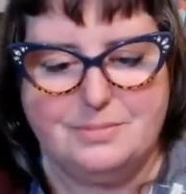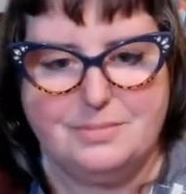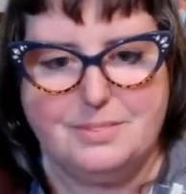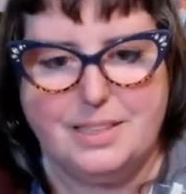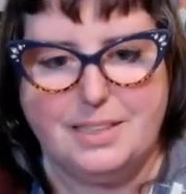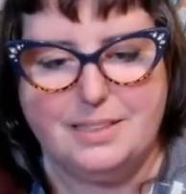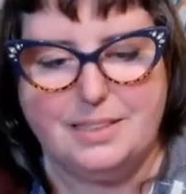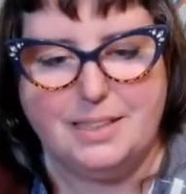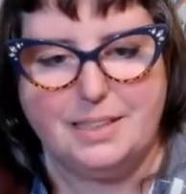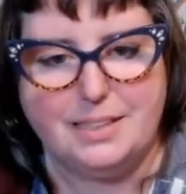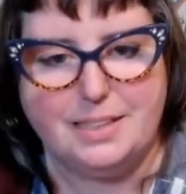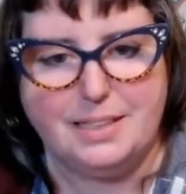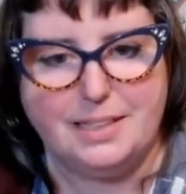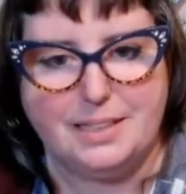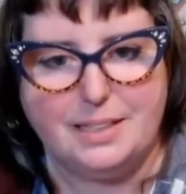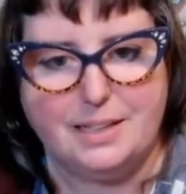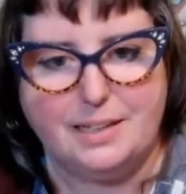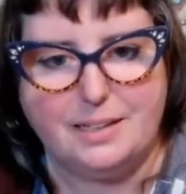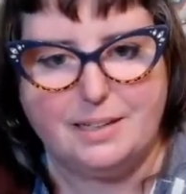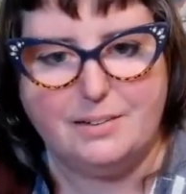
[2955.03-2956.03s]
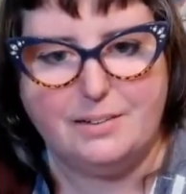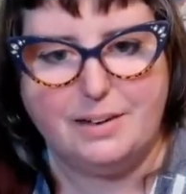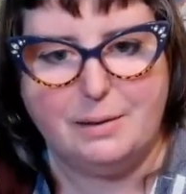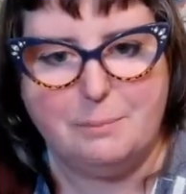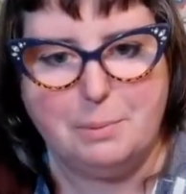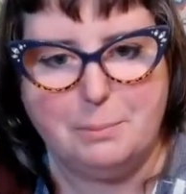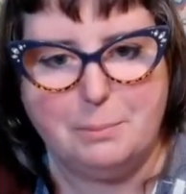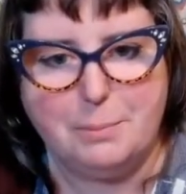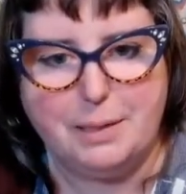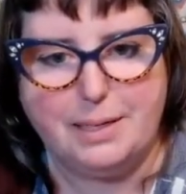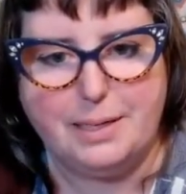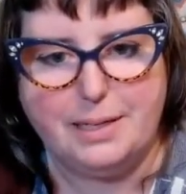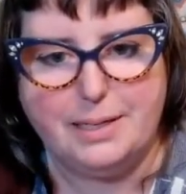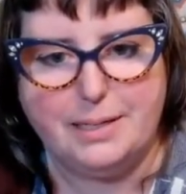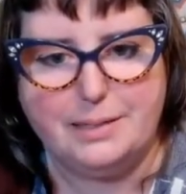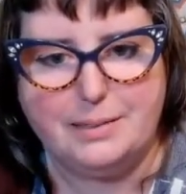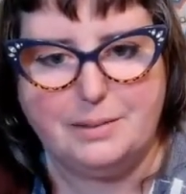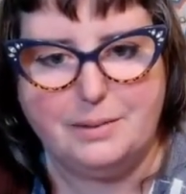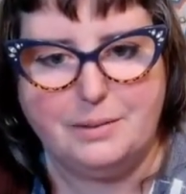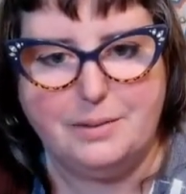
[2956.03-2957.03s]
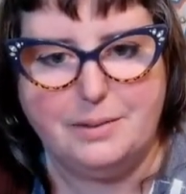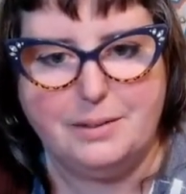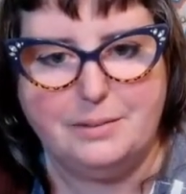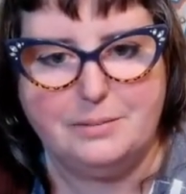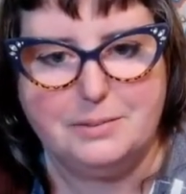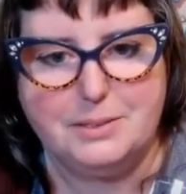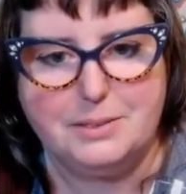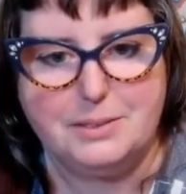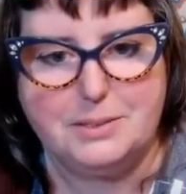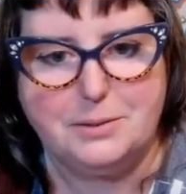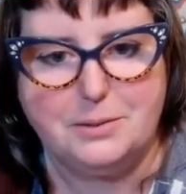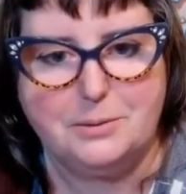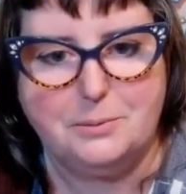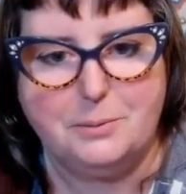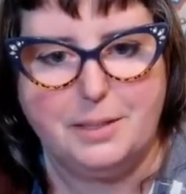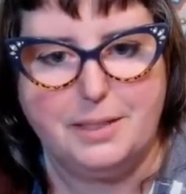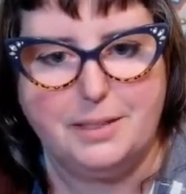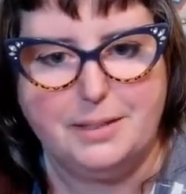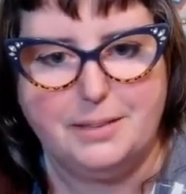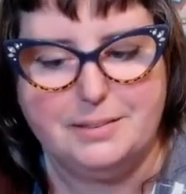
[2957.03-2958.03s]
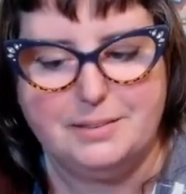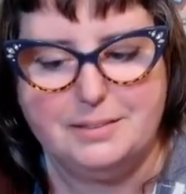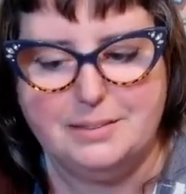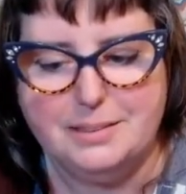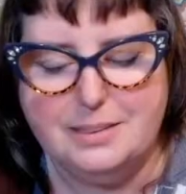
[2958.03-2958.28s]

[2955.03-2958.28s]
And then I got a cramp in my hand. Oh, that was so weird.